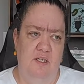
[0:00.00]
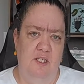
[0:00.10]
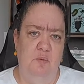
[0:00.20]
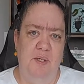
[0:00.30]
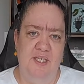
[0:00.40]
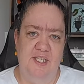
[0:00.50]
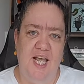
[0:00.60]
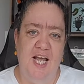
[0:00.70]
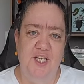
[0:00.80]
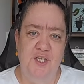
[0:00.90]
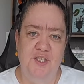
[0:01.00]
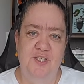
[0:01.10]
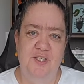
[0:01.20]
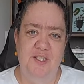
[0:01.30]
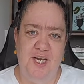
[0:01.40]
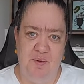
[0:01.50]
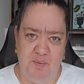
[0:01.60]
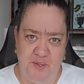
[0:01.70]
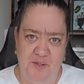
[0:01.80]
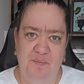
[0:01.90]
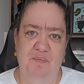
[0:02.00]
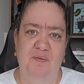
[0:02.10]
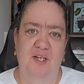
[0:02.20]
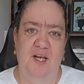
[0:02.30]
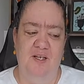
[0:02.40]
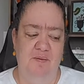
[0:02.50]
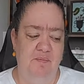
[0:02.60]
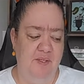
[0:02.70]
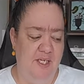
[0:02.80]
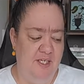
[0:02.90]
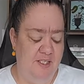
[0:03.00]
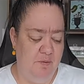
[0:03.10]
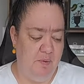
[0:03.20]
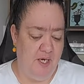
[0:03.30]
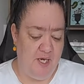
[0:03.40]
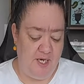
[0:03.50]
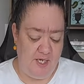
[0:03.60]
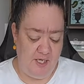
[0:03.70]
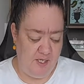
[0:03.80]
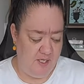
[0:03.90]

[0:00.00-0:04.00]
Spectacular Sampler. It is by